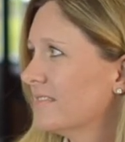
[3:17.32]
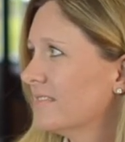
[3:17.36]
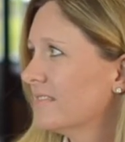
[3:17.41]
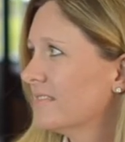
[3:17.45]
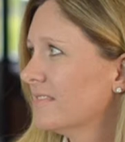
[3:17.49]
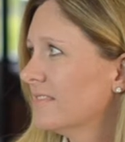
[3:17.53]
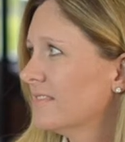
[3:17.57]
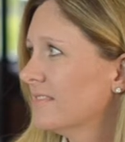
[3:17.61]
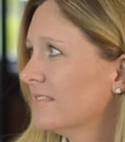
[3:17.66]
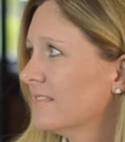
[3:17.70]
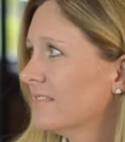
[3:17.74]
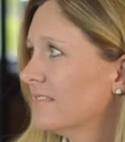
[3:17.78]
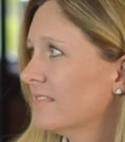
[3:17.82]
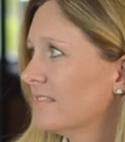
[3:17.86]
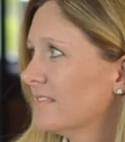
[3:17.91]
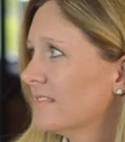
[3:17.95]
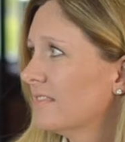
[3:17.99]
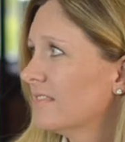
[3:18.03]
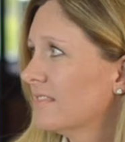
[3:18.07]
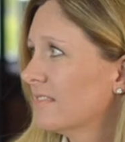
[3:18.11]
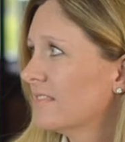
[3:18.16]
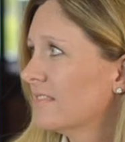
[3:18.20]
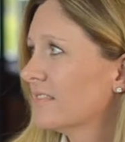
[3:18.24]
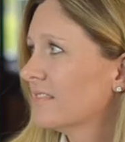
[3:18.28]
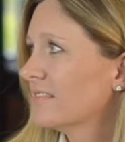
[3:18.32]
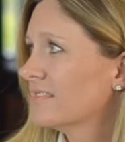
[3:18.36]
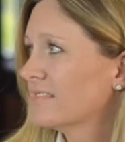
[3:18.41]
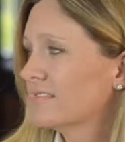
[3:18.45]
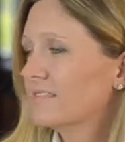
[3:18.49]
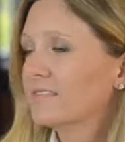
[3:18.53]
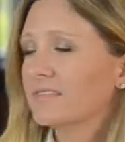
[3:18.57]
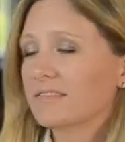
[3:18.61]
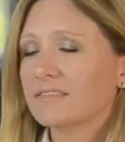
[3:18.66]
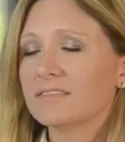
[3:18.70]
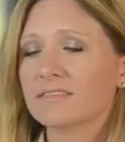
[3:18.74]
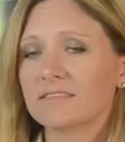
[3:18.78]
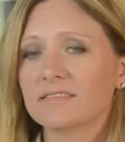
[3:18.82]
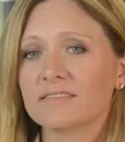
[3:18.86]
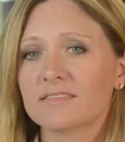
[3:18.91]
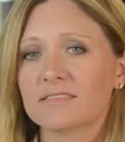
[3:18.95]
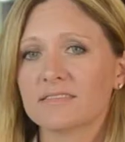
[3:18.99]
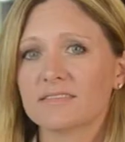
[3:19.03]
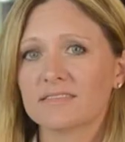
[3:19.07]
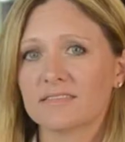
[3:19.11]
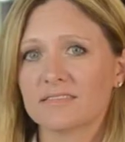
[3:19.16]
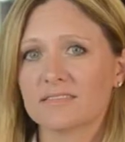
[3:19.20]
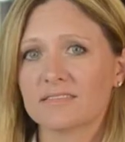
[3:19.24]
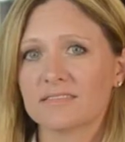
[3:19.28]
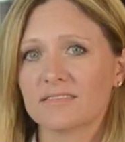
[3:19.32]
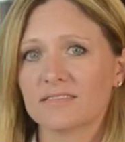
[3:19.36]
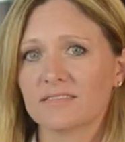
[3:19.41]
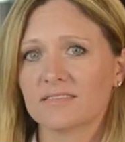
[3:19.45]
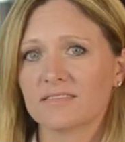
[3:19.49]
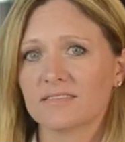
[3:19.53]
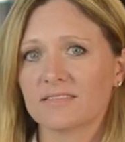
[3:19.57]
No words are spoken by the person on screen.